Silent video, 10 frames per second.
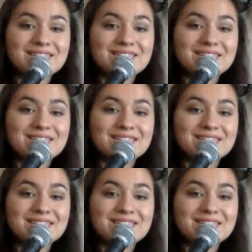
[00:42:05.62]

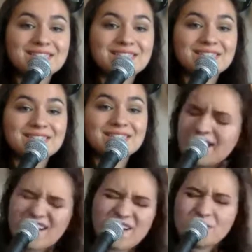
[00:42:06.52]
beneath the weight
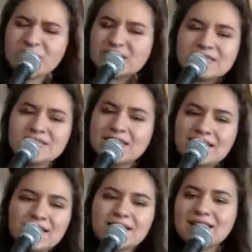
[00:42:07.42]
I'm
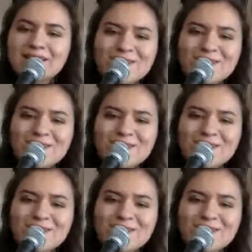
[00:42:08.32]
wrestling,